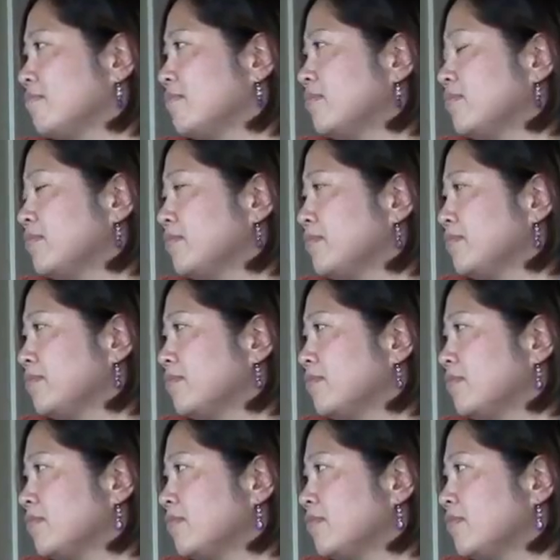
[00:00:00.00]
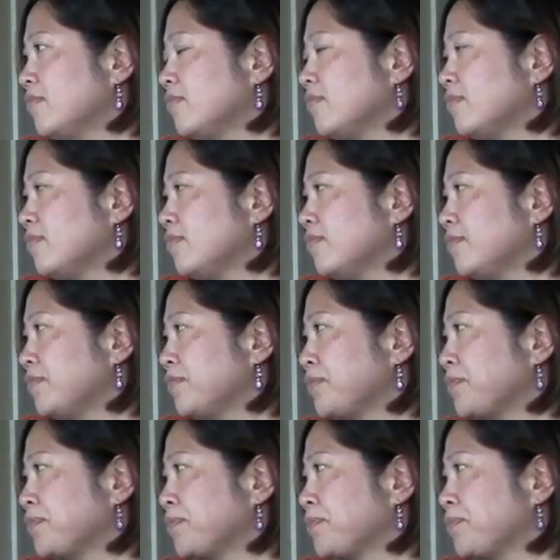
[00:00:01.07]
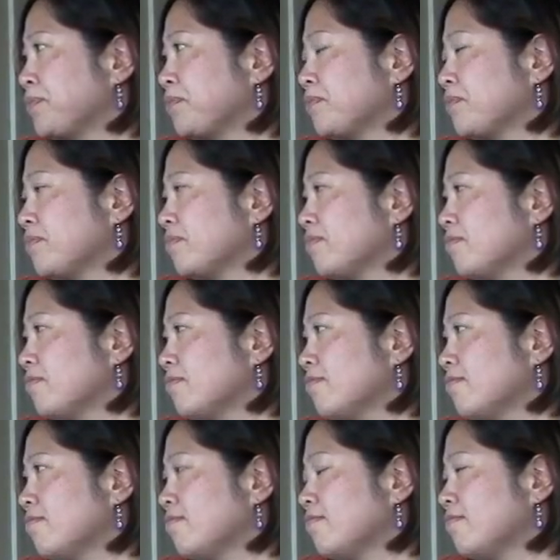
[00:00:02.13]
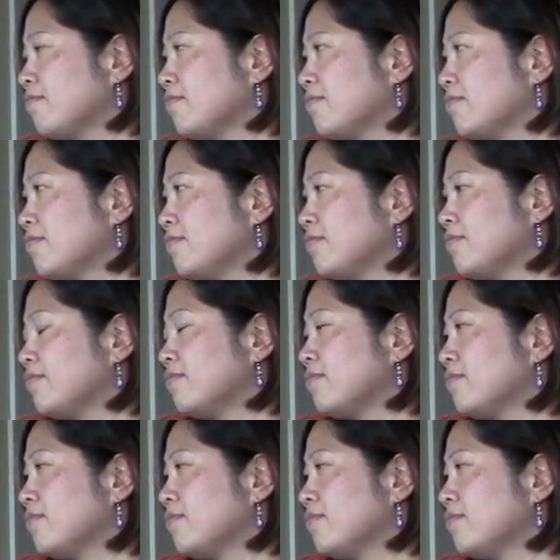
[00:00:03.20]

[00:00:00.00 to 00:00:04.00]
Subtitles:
(silent)